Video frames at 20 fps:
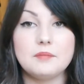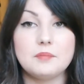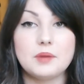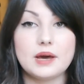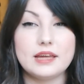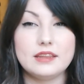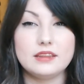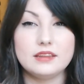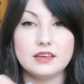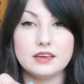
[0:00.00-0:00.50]

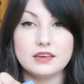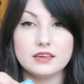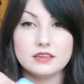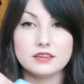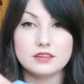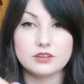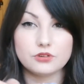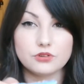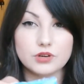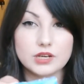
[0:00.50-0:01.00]
buy
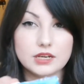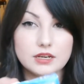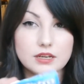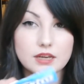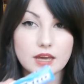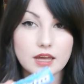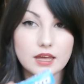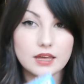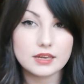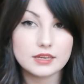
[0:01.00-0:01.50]
like the green
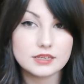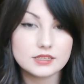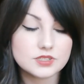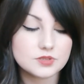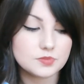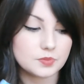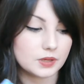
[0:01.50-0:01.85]
kind,